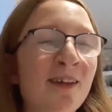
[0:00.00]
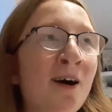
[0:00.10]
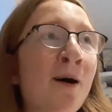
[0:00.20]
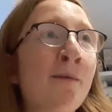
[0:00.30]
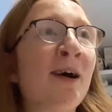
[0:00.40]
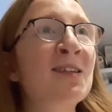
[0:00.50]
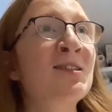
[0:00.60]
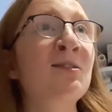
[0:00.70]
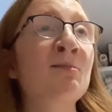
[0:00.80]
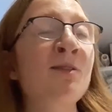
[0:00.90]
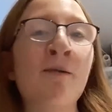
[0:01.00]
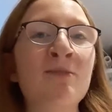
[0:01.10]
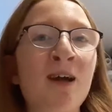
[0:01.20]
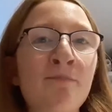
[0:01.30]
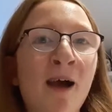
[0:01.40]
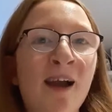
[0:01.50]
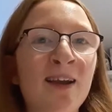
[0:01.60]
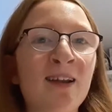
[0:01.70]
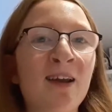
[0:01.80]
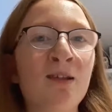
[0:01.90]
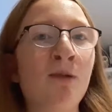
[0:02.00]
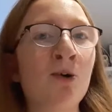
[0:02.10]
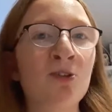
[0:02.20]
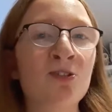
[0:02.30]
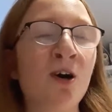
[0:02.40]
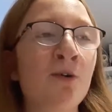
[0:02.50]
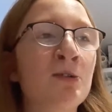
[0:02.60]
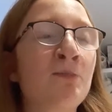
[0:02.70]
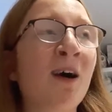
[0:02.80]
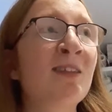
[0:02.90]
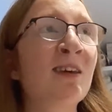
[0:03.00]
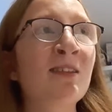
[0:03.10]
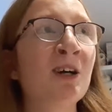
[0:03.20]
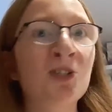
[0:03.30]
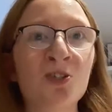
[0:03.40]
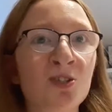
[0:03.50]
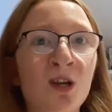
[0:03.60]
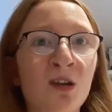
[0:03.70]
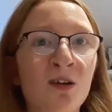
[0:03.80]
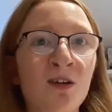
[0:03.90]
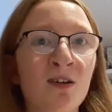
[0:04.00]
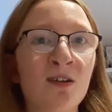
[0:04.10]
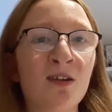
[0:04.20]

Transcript: I still sometimes get pain in my other toes, but I think that's just gonna,